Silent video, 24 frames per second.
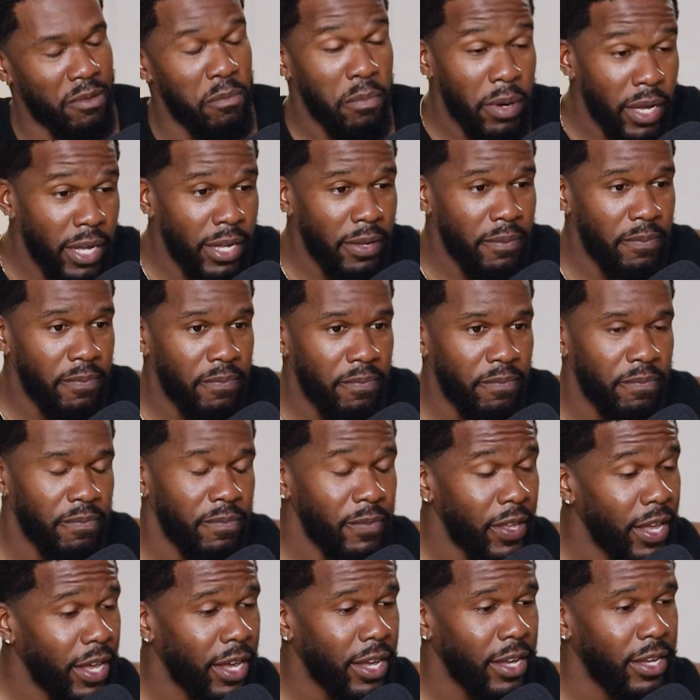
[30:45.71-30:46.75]
But
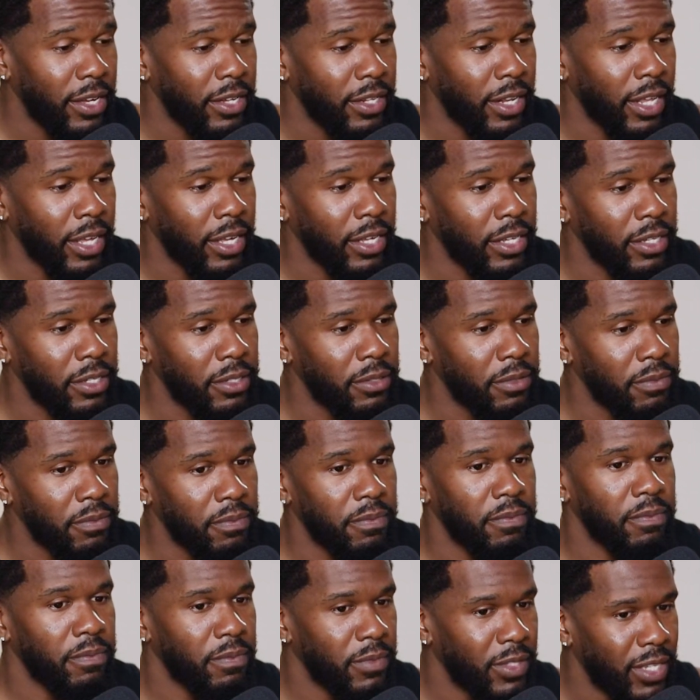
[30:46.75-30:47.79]
yeah, like
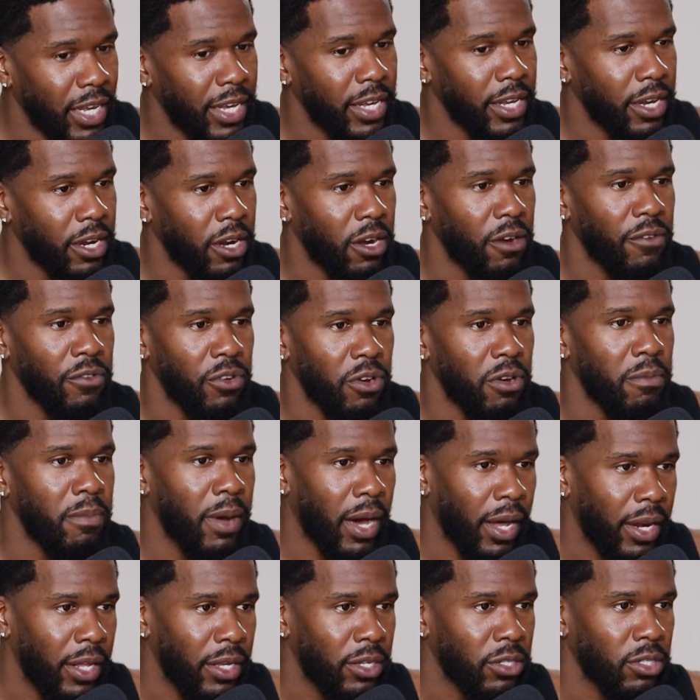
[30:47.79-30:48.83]
taking care of your
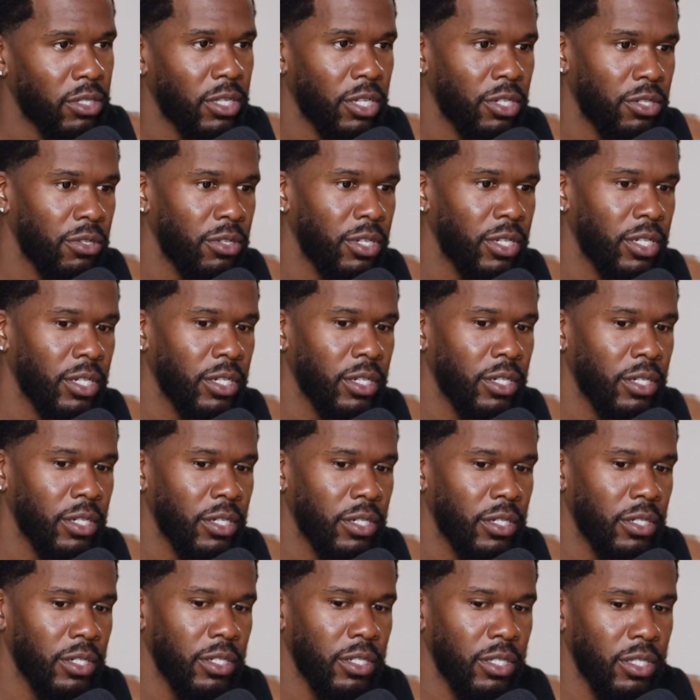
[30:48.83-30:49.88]
body so that you
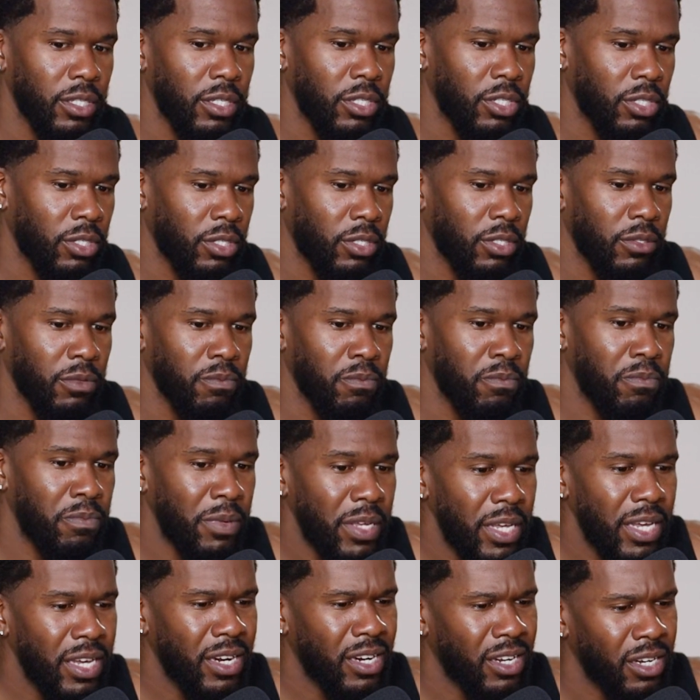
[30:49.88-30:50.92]
can
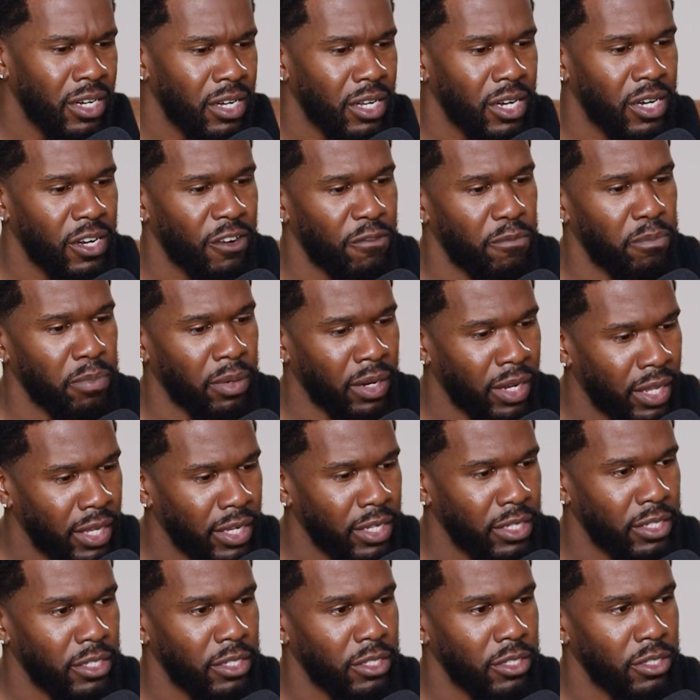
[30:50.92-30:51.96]
be in a good enough
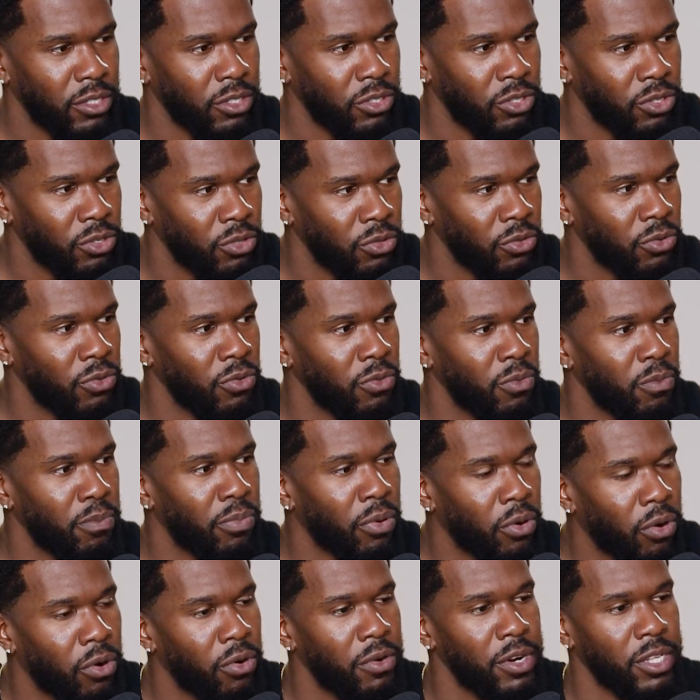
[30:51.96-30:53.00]
place to
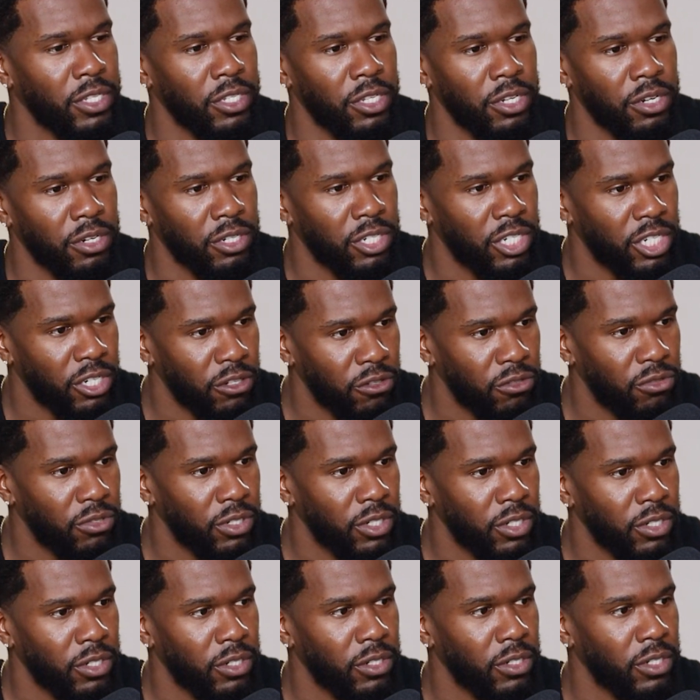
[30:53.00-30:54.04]
pour into your
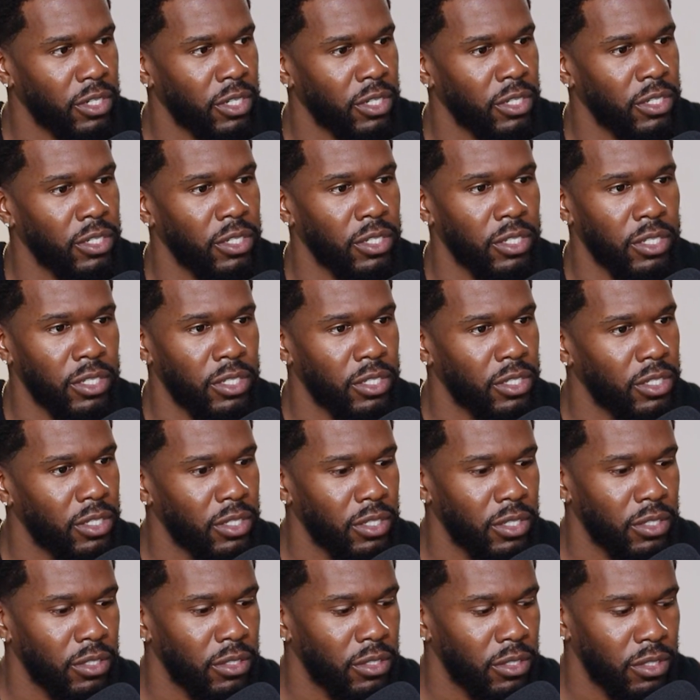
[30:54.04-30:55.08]
children is
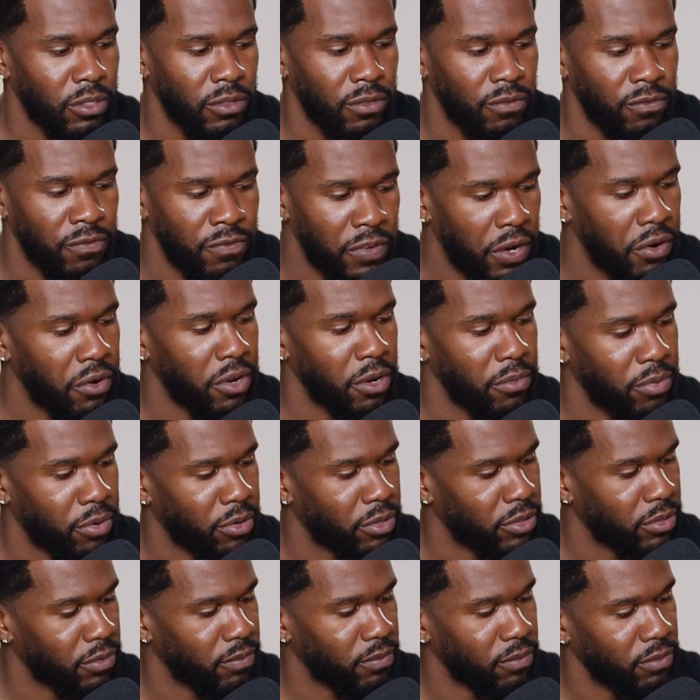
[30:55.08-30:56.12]
very
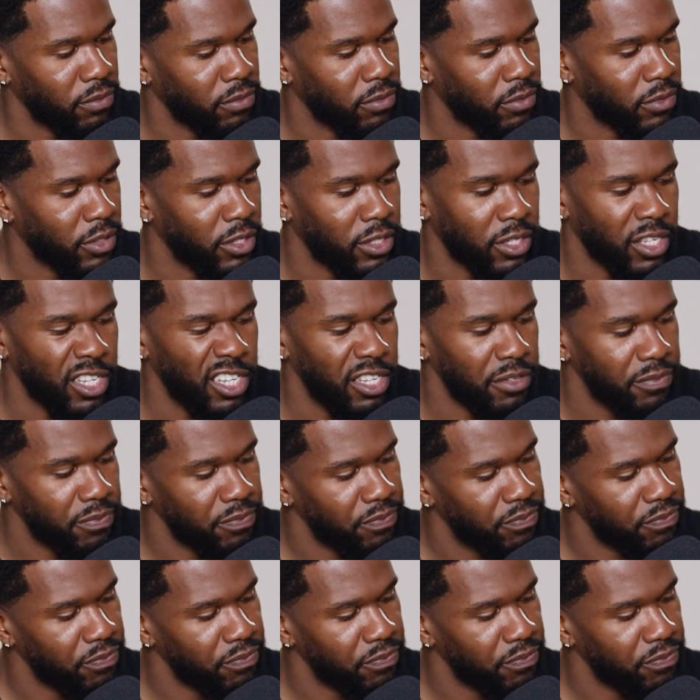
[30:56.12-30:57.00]
important. It's key.